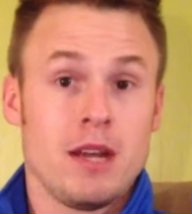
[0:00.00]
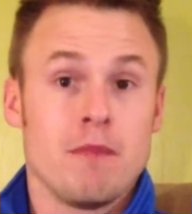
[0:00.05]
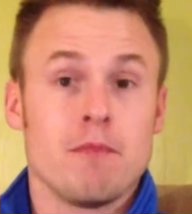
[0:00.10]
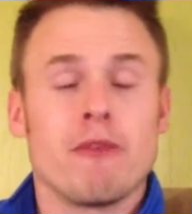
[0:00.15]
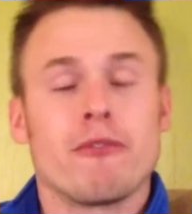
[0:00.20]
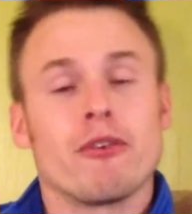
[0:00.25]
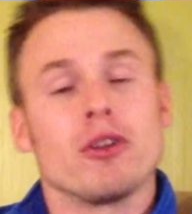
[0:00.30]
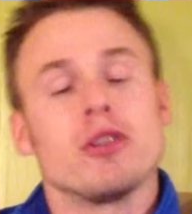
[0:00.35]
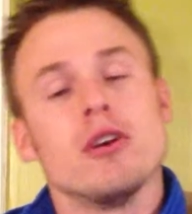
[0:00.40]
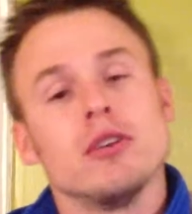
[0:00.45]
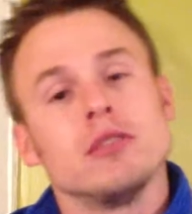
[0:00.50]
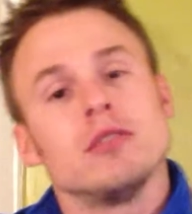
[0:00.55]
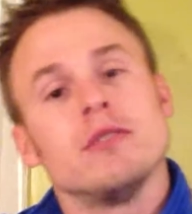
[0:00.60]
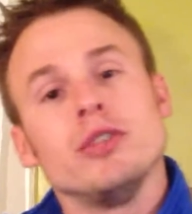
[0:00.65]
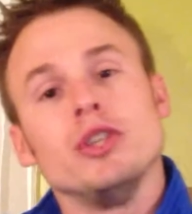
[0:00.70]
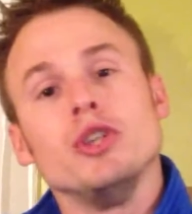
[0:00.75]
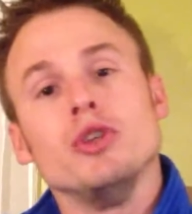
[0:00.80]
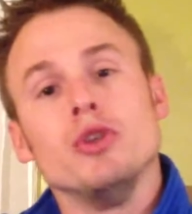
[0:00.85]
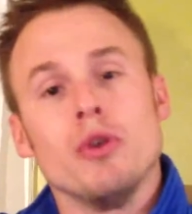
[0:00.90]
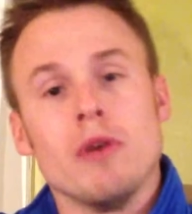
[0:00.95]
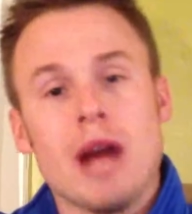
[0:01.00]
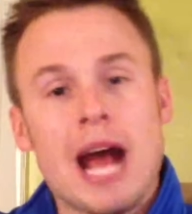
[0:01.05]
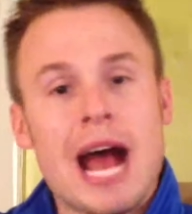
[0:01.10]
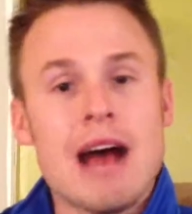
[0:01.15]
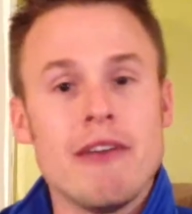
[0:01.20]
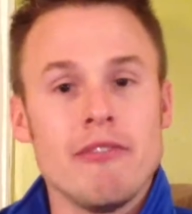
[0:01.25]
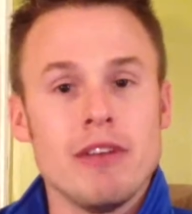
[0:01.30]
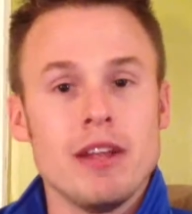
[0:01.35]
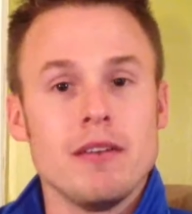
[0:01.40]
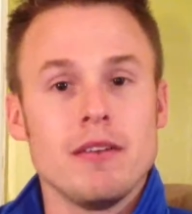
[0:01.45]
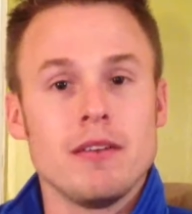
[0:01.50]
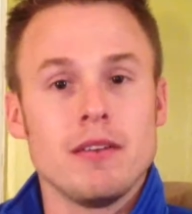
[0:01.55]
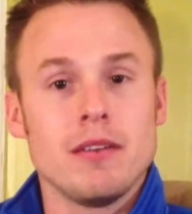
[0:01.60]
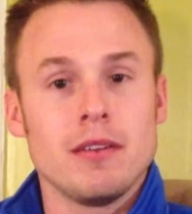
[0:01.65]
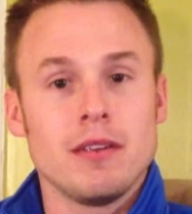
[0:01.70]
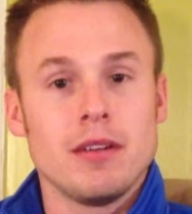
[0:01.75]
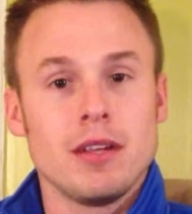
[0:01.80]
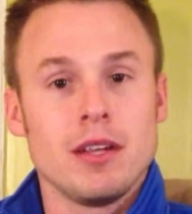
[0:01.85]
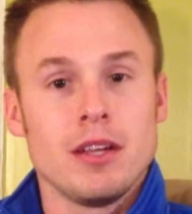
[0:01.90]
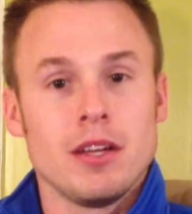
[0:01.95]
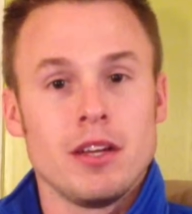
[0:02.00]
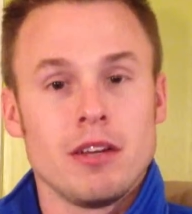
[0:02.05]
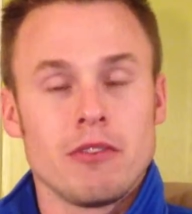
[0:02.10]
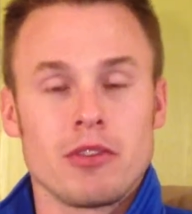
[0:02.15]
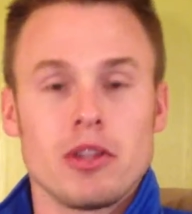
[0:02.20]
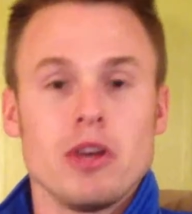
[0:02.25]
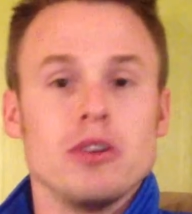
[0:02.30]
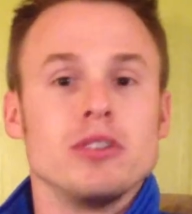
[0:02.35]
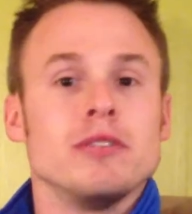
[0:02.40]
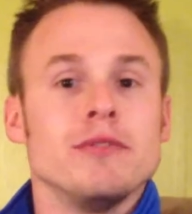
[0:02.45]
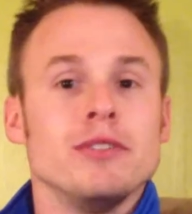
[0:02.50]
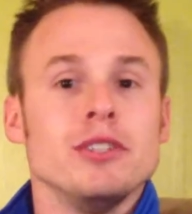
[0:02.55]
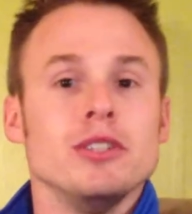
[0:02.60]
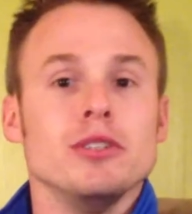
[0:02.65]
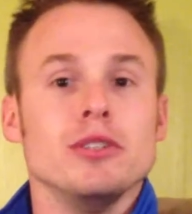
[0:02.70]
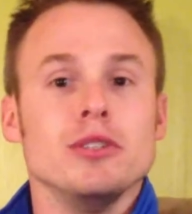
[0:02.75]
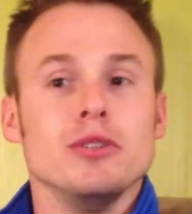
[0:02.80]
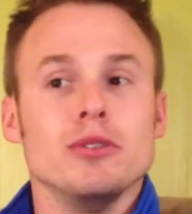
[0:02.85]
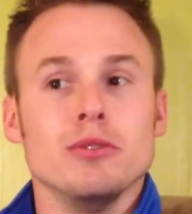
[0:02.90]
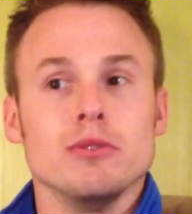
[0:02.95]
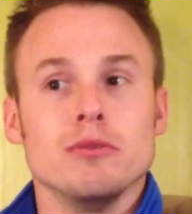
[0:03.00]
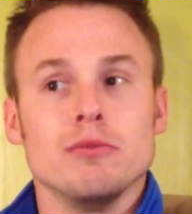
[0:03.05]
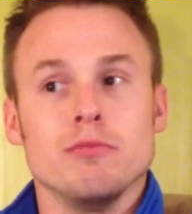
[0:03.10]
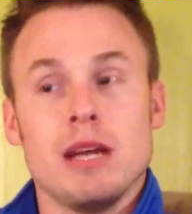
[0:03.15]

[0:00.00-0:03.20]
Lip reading: But for those of you who haven't, for those of you who